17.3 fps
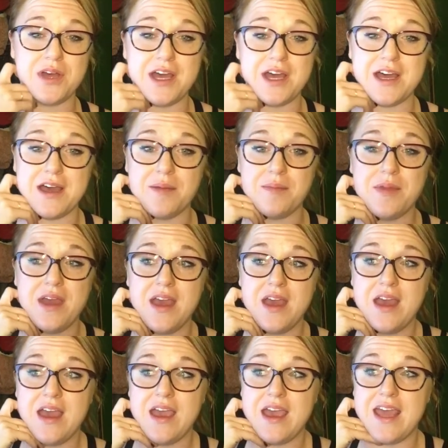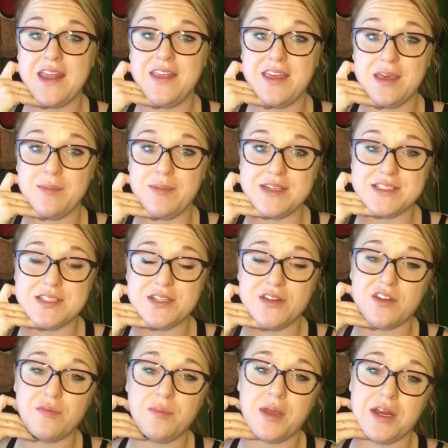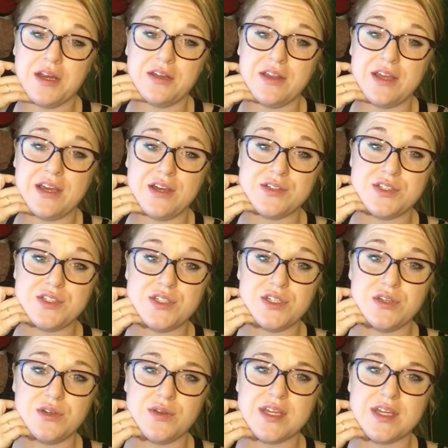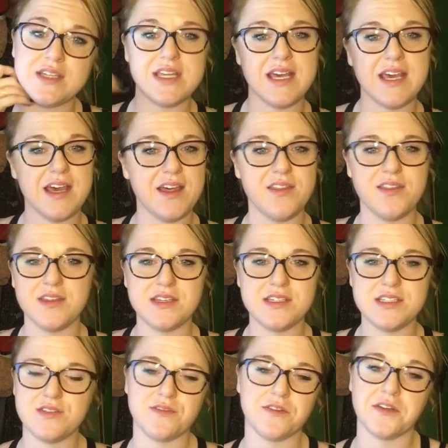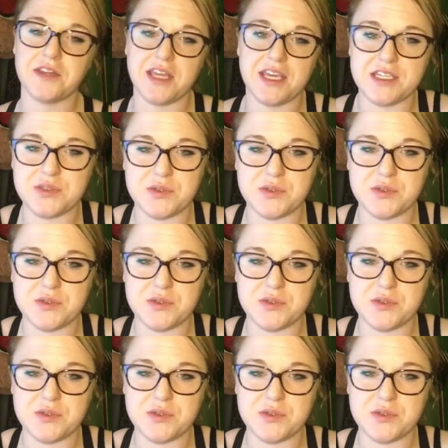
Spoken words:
And I think it makes a lot of parallels to like death and different things,